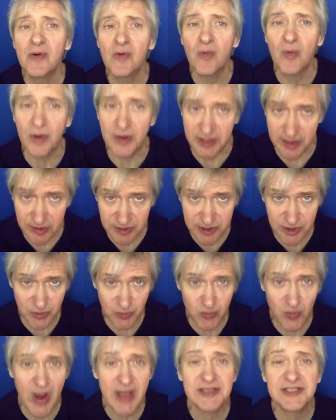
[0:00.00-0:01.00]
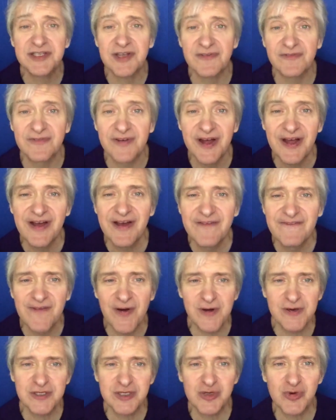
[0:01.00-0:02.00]
When here's the rest of
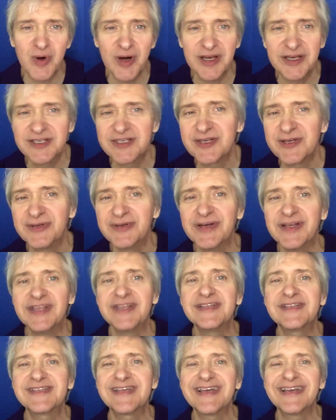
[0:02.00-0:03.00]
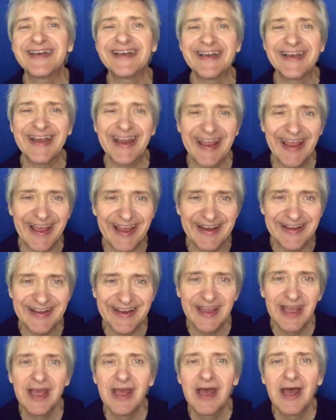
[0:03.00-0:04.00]
verse 22, and he said it, and
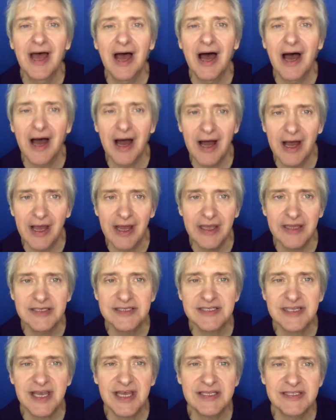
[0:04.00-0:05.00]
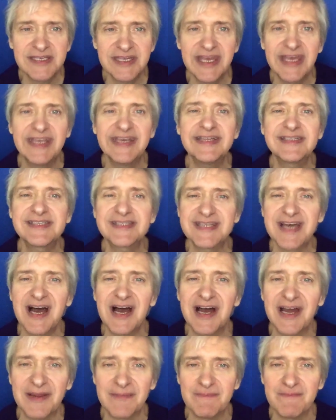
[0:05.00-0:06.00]
uh, he says, "In its
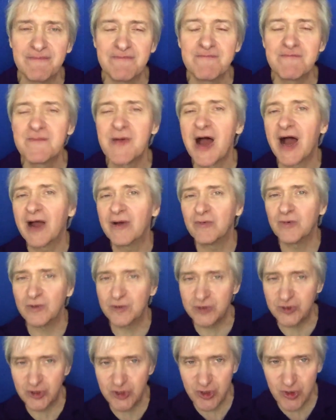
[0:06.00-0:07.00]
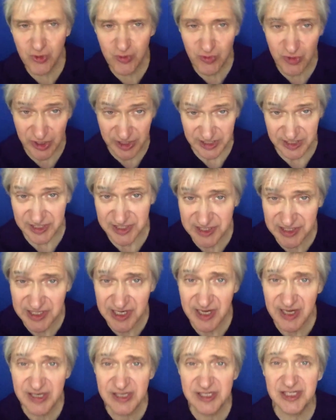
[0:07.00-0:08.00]
time, I will do this
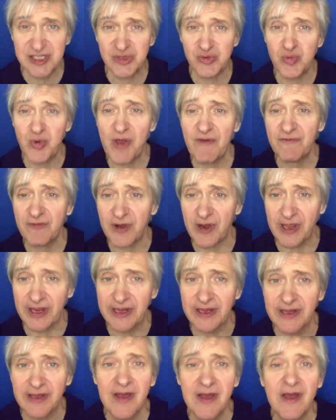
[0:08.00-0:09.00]
swiftly.